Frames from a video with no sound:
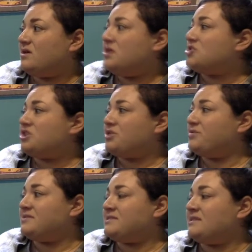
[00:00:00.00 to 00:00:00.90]
She
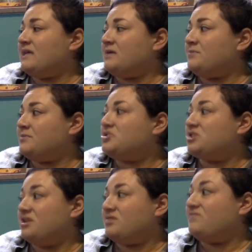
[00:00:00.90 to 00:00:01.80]
couldn't see it, but
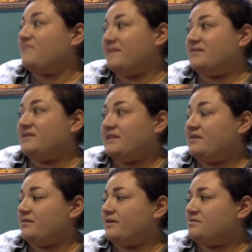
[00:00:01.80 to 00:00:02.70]
she could feel and
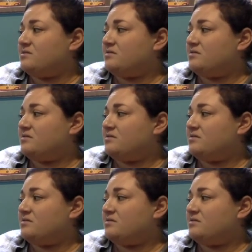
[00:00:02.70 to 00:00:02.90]
hear it.